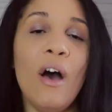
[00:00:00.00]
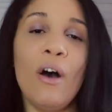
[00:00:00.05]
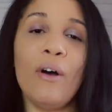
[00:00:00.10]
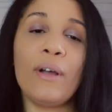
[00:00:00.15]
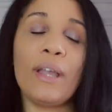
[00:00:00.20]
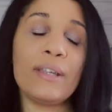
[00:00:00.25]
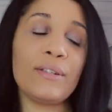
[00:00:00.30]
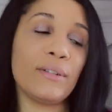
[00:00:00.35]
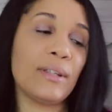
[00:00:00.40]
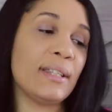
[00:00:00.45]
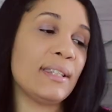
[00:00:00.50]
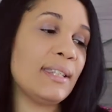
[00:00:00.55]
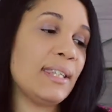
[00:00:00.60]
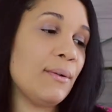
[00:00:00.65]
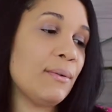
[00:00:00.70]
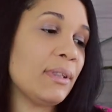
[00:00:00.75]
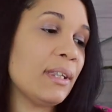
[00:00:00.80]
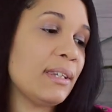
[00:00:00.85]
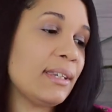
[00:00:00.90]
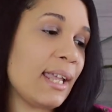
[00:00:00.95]
Okay, so let's see
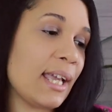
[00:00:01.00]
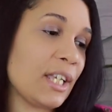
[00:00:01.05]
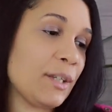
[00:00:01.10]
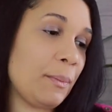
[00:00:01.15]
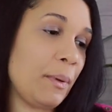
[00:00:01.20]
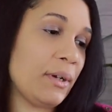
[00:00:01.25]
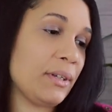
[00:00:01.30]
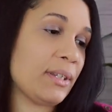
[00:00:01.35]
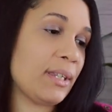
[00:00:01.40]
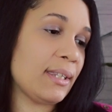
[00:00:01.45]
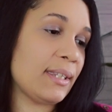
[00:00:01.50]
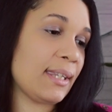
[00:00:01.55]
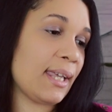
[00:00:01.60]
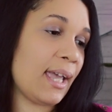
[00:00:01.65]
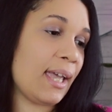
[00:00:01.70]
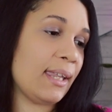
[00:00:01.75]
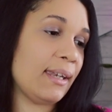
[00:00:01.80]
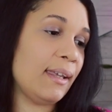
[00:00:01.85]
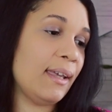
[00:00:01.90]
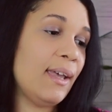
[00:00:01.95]
what the next person
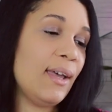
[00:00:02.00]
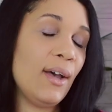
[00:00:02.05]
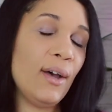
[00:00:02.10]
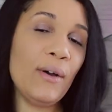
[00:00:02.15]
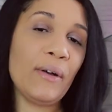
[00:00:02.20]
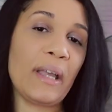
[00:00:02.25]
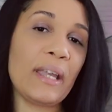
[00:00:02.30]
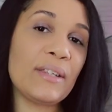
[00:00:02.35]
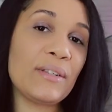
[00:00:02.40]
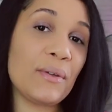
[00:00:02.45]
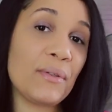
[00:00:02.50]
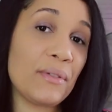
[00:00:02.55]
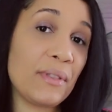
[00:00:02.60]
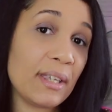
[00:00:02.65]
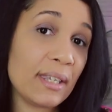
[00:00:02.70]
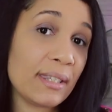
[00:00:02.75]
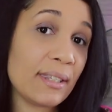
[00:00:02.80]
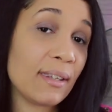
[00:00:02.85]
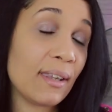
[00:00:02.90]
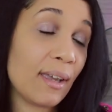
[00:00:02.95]
said. Okay, so
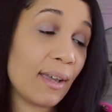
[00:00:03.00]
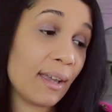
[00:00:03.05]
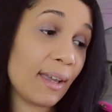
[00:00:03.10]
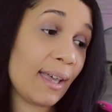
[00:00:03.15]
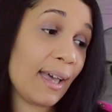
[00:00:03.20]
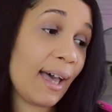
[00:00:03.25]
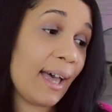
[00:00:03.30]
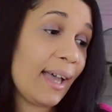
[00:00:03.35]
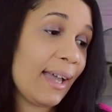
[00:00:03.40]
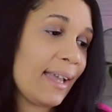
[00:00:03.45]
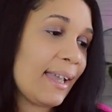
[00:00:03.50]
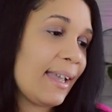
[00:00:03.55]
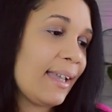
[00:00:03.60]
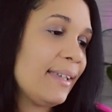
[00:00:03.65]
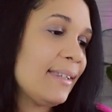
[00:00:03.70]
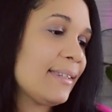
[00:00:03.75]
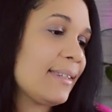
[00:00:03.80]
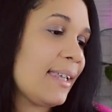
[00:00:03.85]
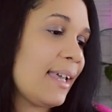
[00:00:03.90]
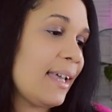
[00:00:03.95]
this guy
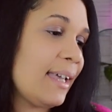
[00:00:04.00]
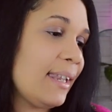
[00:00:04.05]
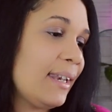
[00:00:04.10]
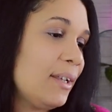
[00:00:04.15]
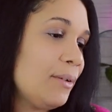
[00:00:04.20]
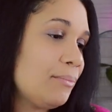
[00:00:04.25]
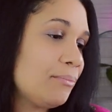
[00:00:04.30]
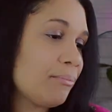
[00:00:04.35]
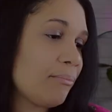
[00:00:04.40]
said,